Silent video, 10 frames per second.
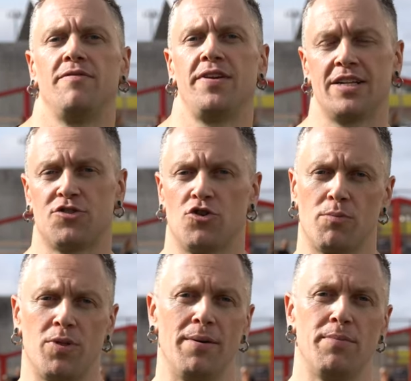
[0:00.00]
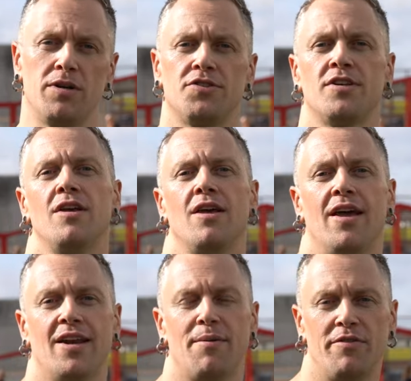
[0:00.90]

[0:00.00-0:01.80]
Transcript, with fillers: Vegan Strong Plant Built, and I've